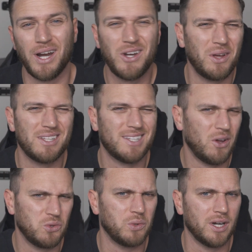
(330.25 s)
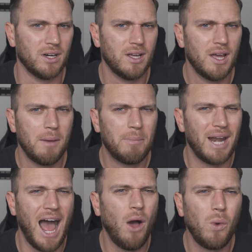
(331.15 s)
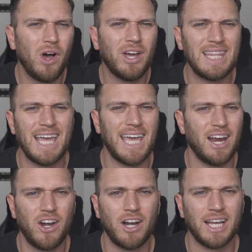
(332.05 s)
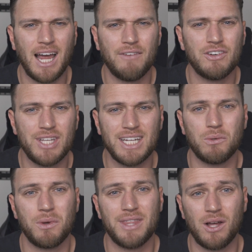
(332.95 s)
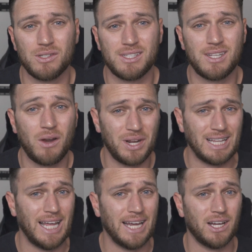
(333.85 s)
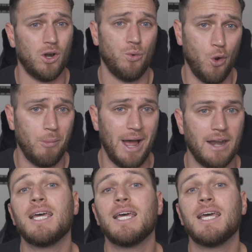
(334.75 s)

I know it sounds weird, but how well can they carry on a conversation without sounding like a robot?